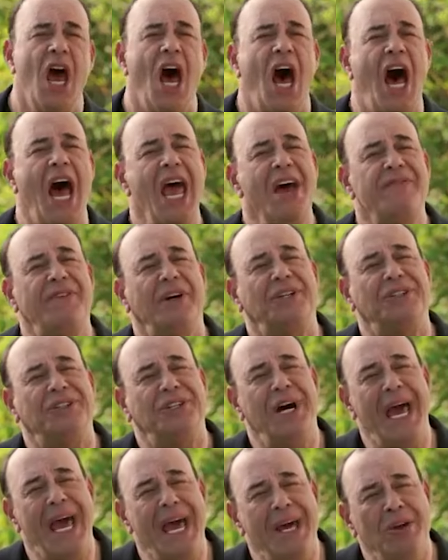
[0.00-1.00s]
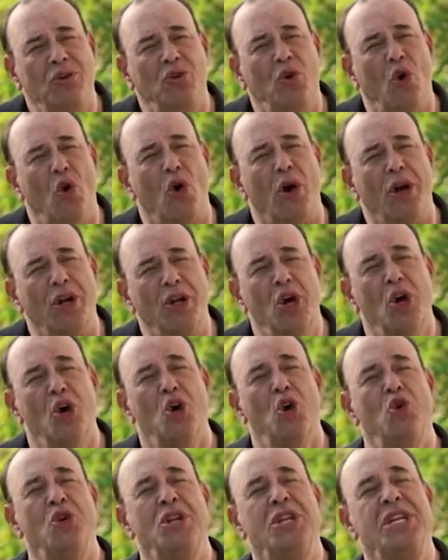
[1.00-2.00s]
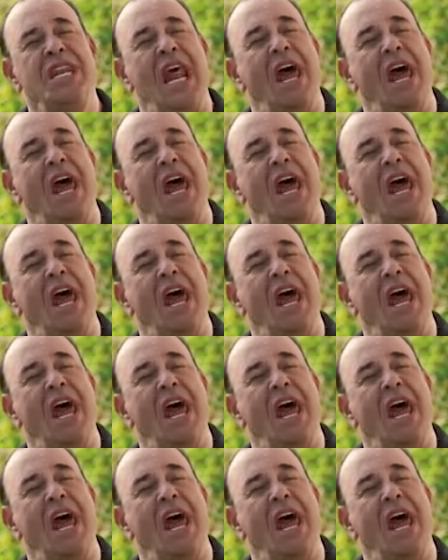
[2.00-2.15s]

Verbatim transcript: started to wonder if he really wanted to rescue the bar.